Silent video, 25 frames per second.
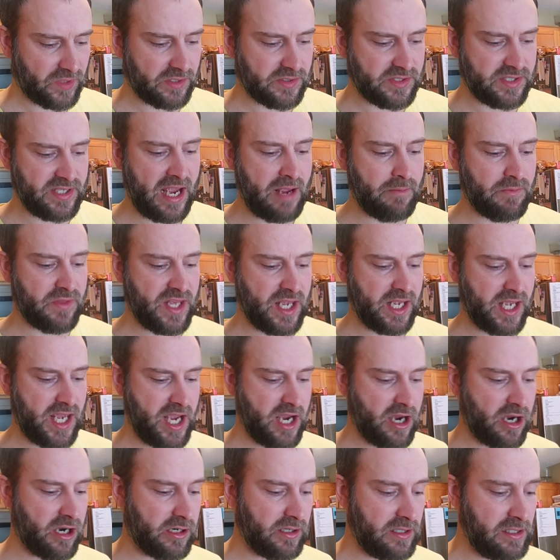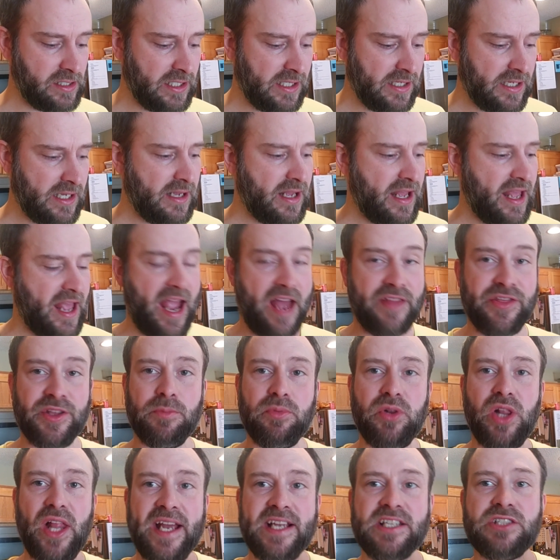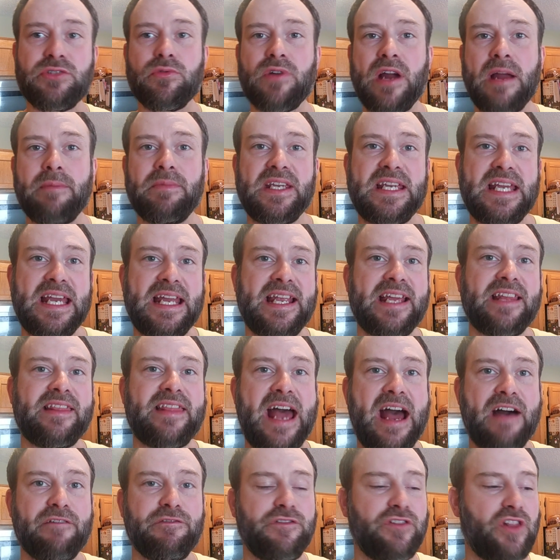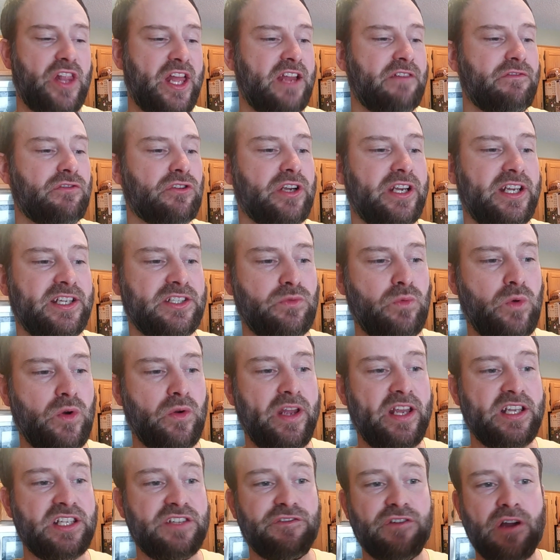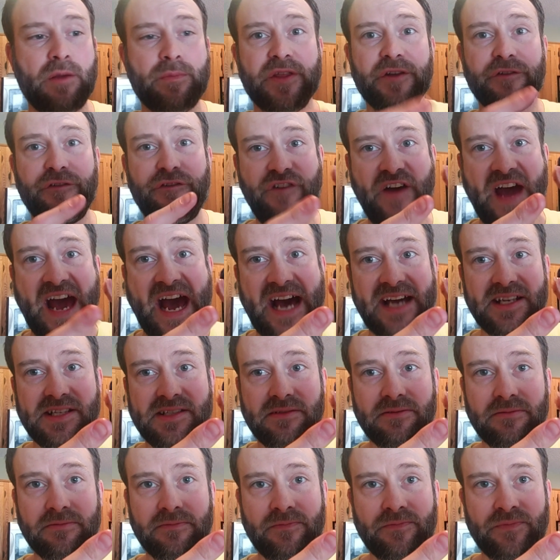Same thing here. And the place where I'm getting that flavor is from the fat,